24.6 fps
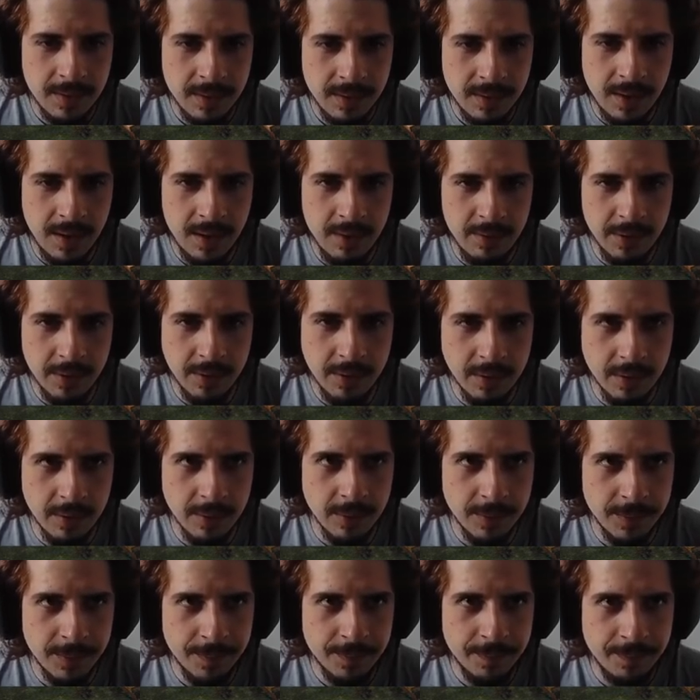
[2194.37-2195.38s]
There you
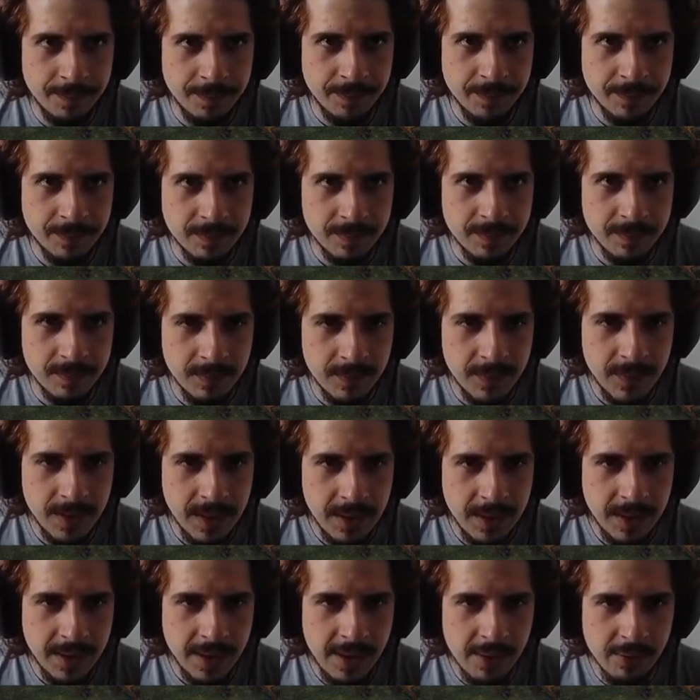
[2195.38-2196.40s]
go.
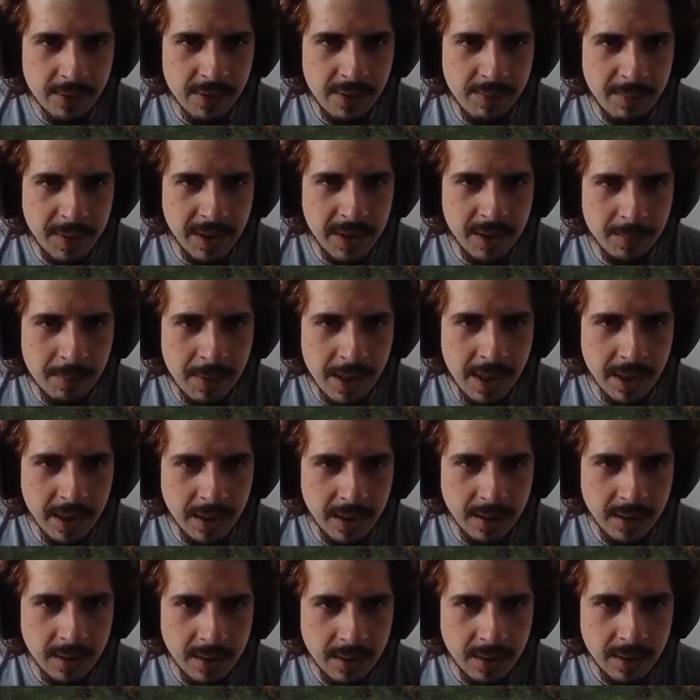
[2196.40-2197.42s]
Now give me the
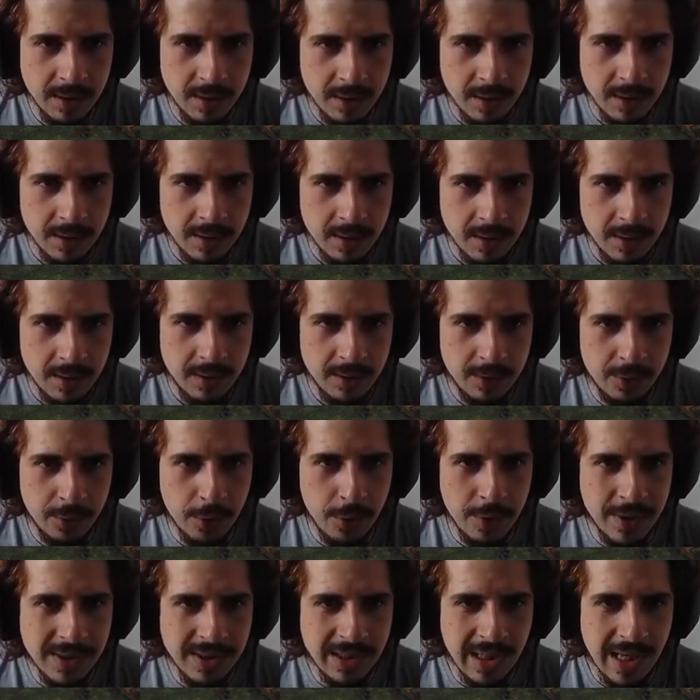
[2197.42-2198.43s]
money.
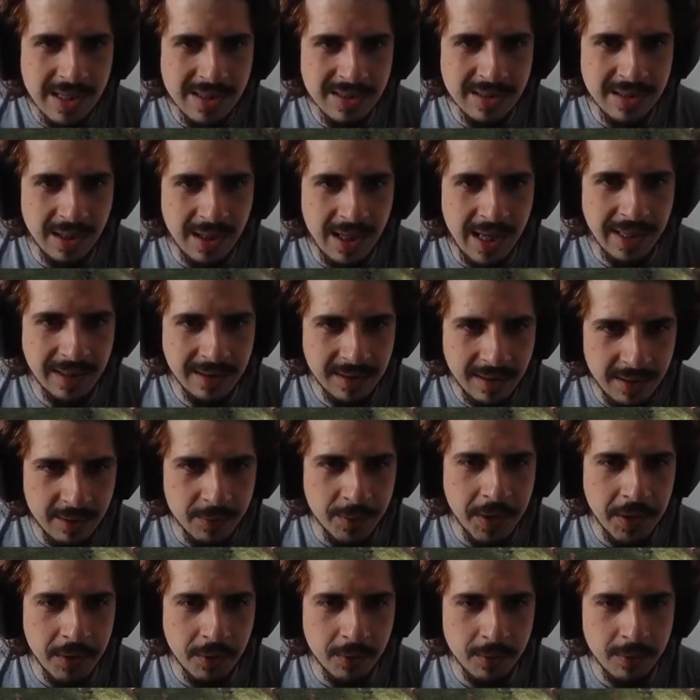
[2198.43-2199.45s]
Tourist has the light, there
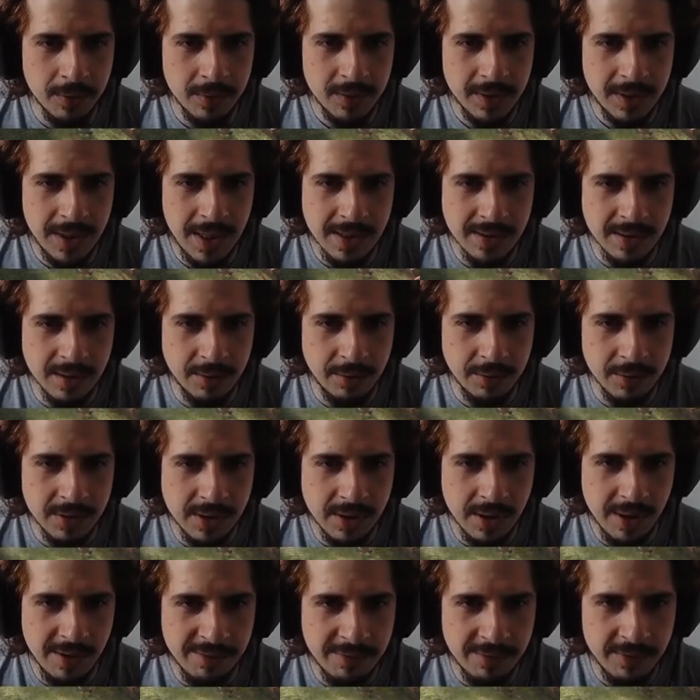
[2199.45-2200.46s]
we go. That's the good
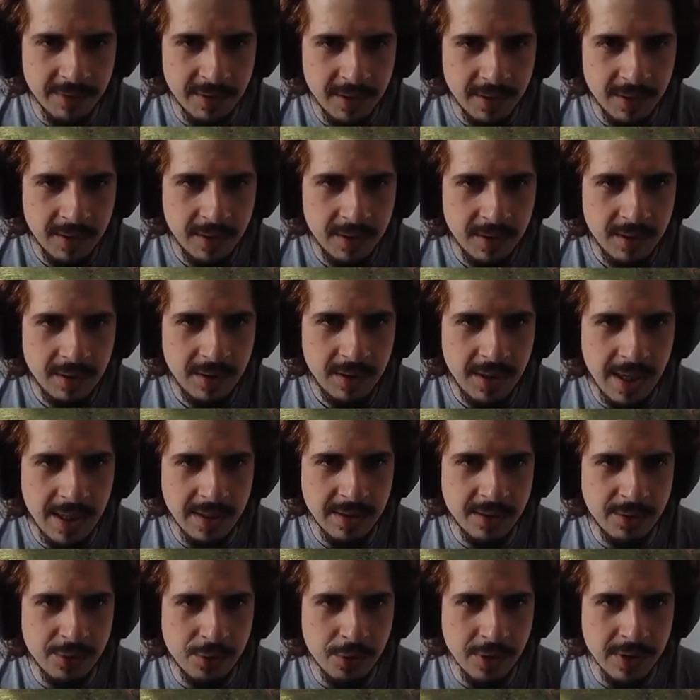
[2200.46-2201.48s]
stuff.
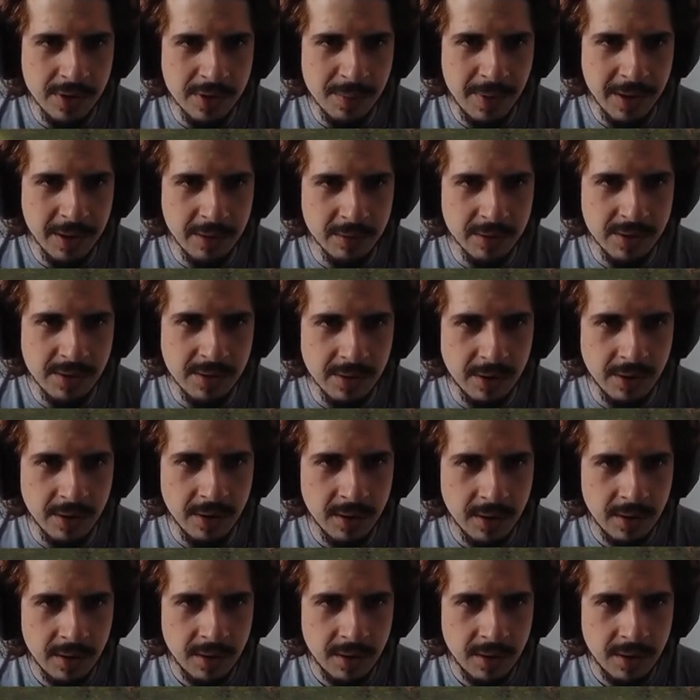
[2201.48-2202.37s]
Nice choice, my good sir.